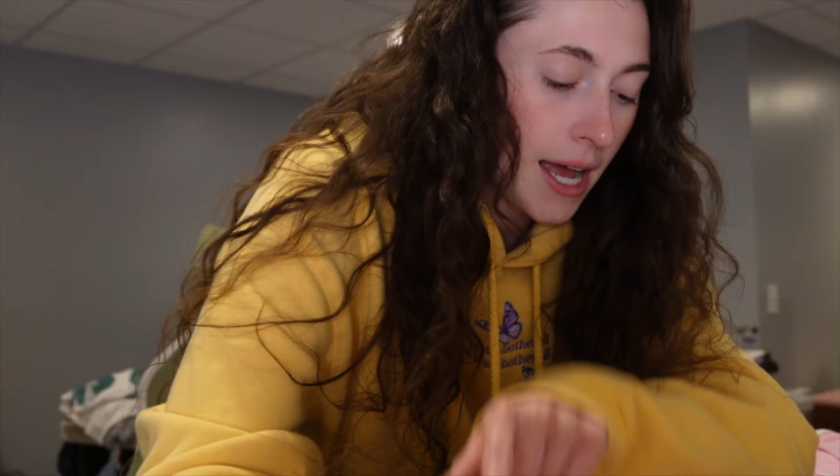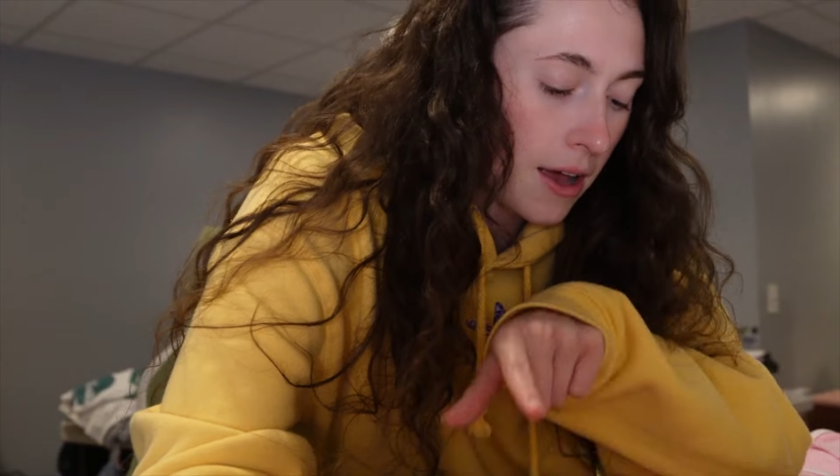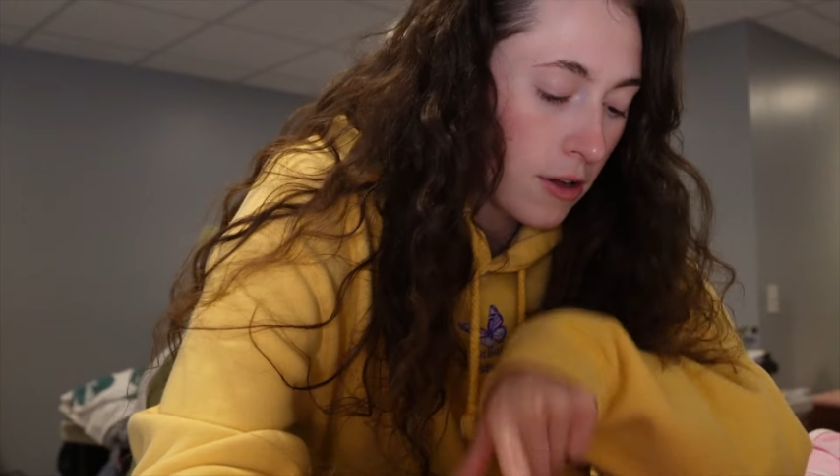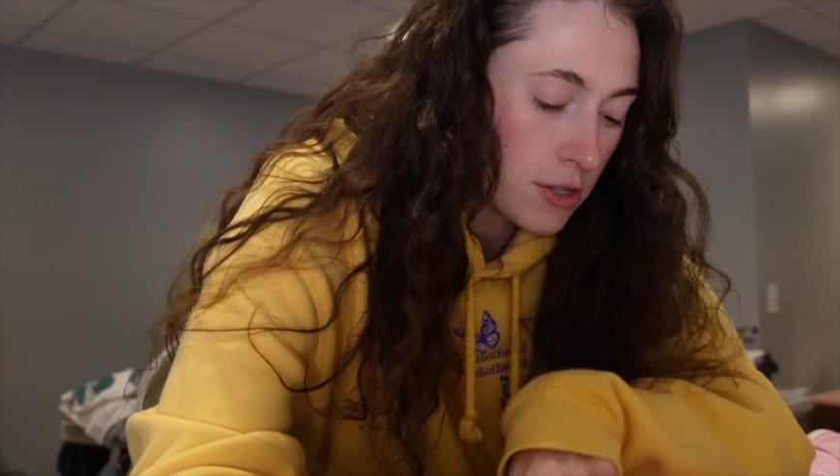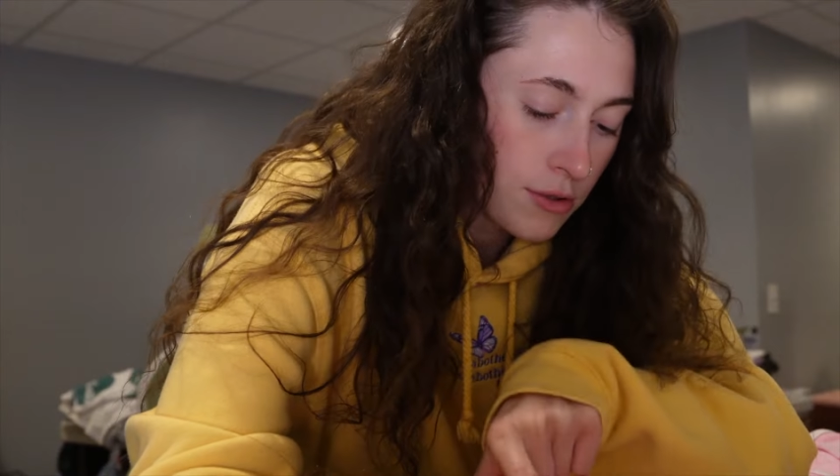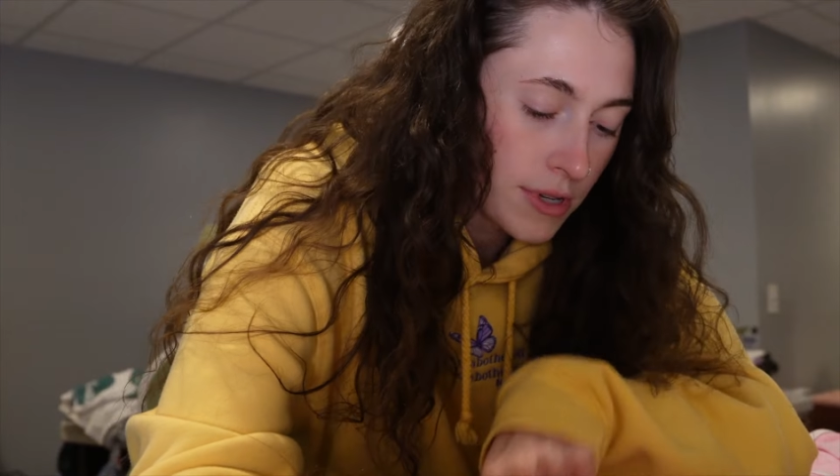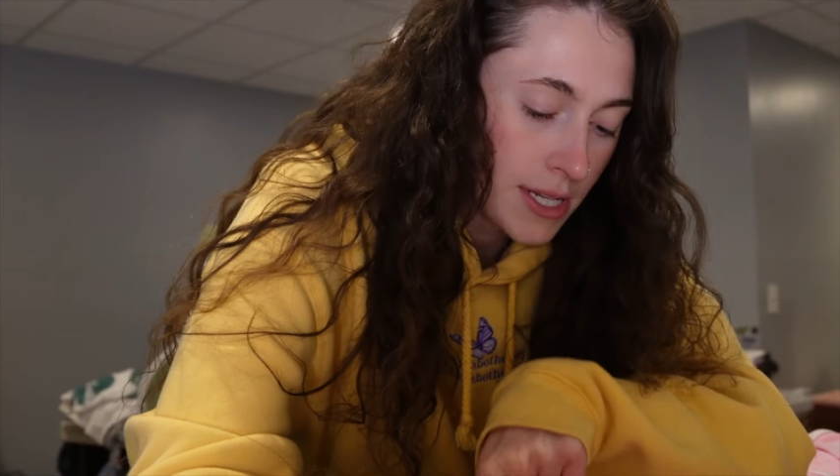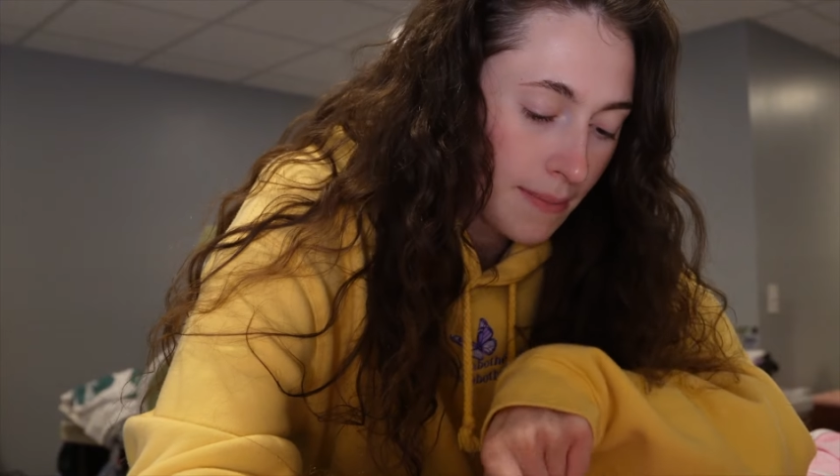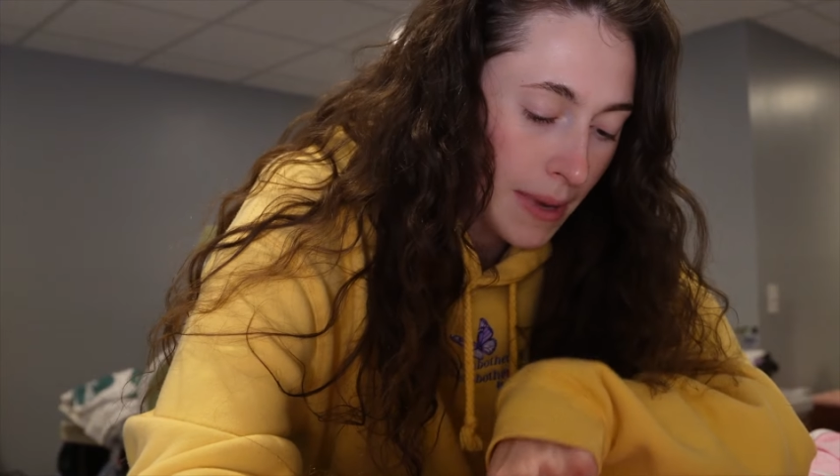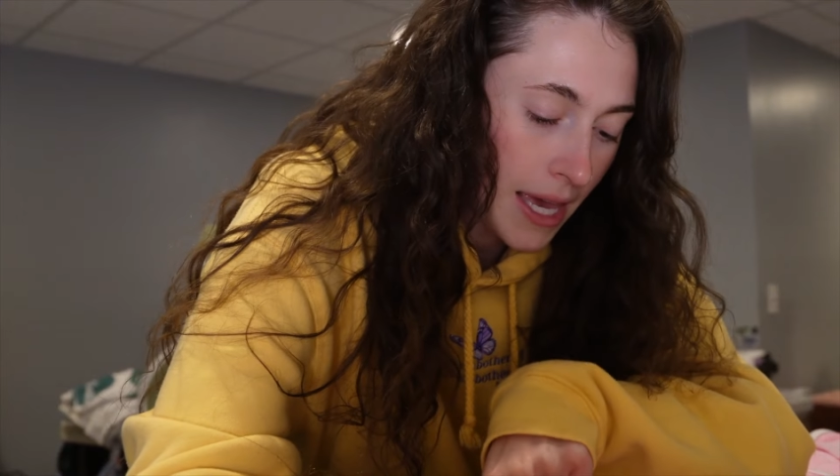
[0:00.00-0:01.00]
I also
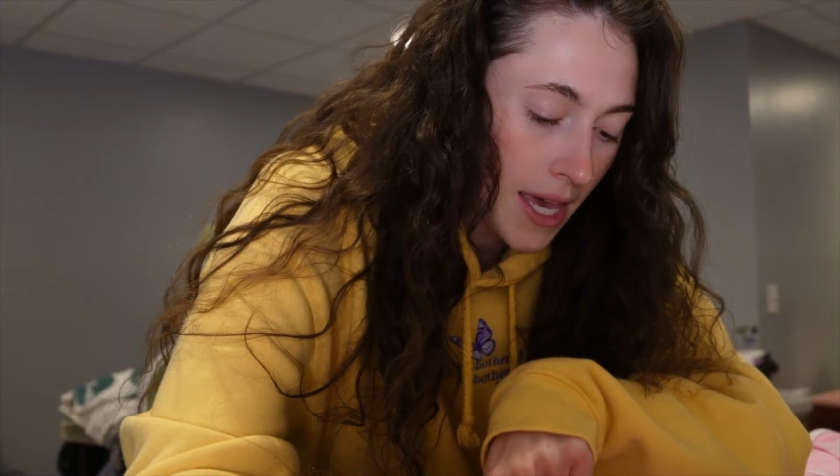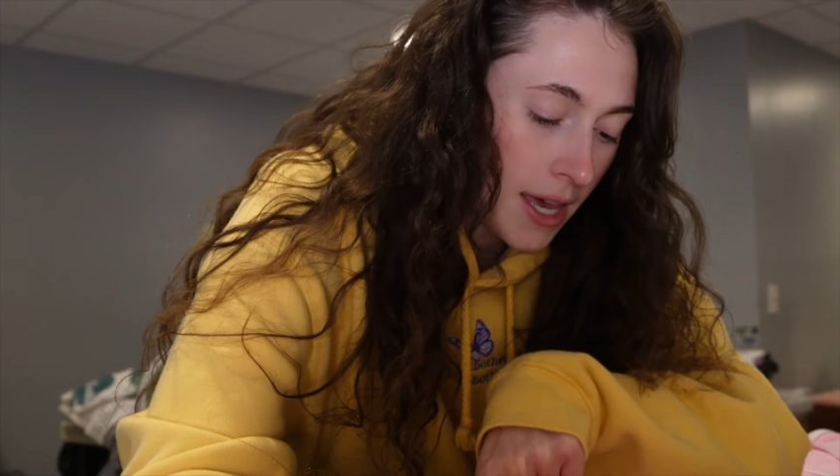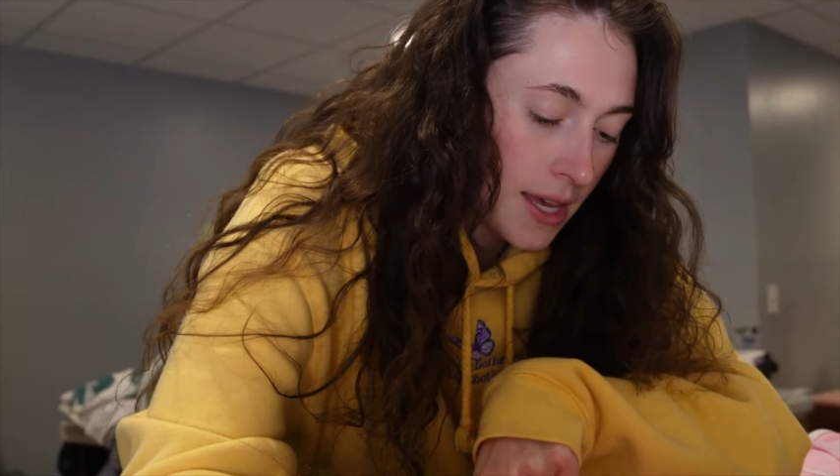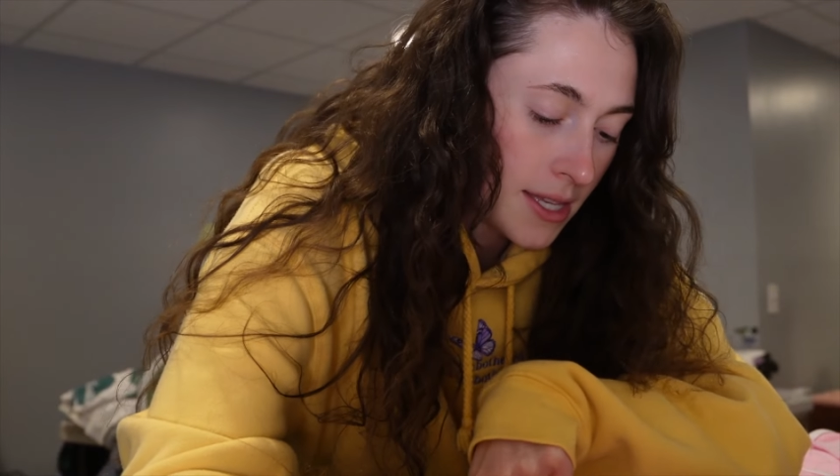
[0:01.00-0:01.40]
need to make